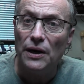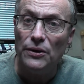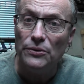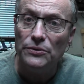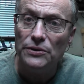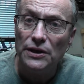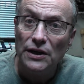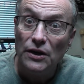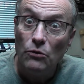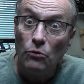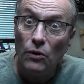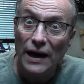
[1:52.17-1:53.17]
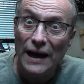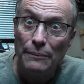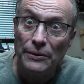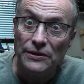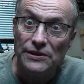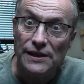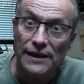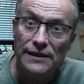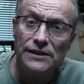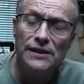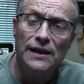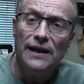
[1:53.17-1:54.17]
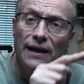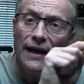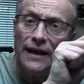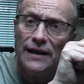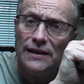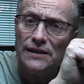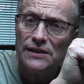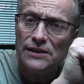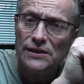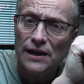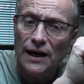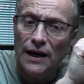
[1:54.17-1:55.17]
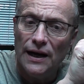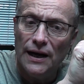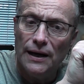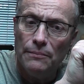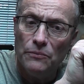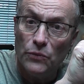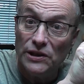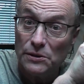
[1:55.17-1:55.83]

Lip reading: mode, what happens is, as we